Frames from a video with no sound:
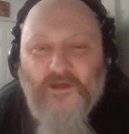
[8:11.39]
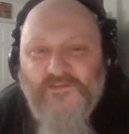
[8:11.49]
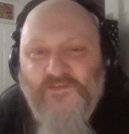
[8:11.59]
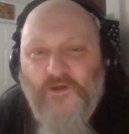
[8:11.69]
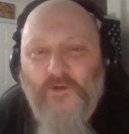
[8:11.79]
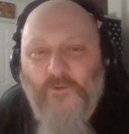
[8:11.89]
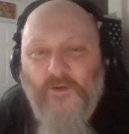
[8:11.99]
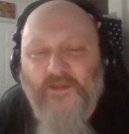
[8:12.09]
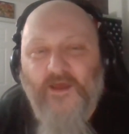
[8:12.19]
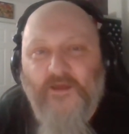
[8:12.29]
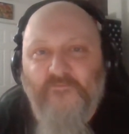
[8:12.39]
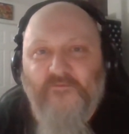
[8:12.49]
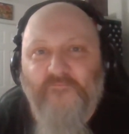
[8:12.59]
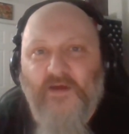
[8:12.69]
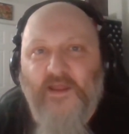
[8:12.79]
So
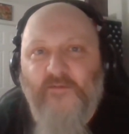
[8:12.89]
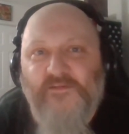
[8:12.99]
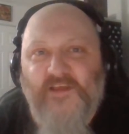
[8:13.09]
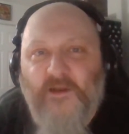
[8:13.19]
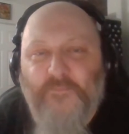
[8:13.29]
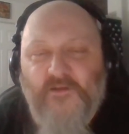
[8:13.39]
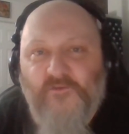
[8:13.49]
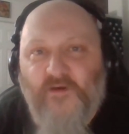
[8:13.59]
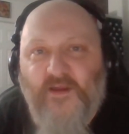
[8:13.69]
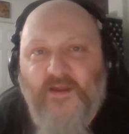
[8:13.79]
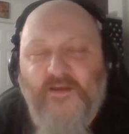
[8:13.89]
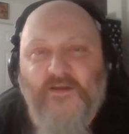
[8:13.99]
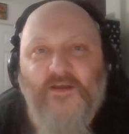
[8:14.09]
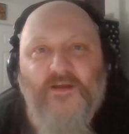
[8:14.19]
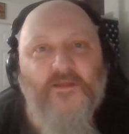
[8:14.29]
again, my name is Eric Padraig,
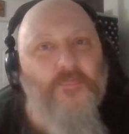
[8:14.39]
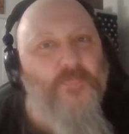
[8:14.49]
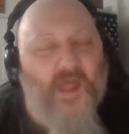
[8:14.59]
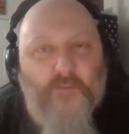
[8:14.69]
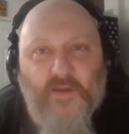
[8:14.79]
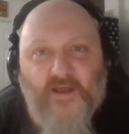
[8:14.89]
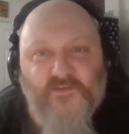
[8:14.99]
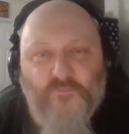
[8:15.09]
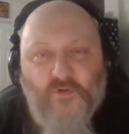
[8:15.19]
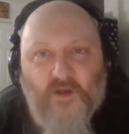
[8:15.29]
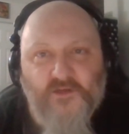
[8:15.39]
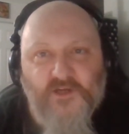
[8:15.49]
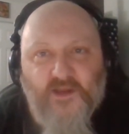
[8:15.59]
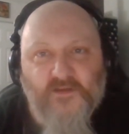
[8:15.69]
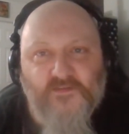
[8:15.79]
Haphazard
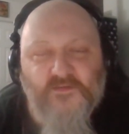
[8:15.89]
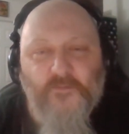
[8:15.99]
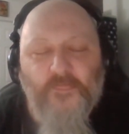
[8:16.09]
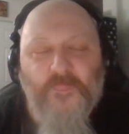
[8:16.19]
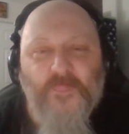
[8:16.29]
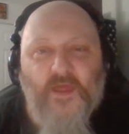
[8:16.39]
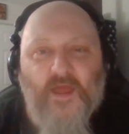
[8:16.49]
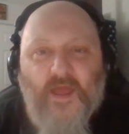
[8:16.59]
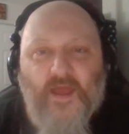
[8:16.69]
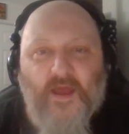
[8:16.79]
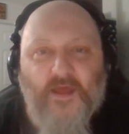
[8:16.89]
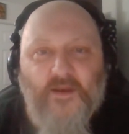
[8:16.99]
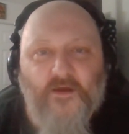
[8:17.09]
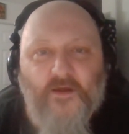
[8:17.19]
Projects, and